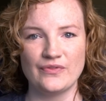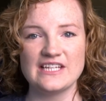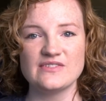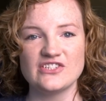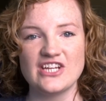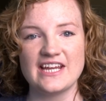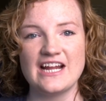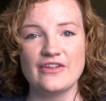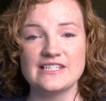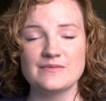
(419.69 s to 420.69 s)
Thanks for
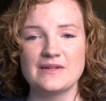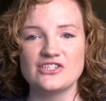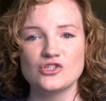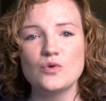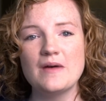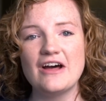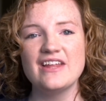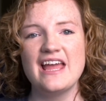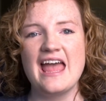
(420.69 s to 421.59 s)
checking out this month's Toolbelt,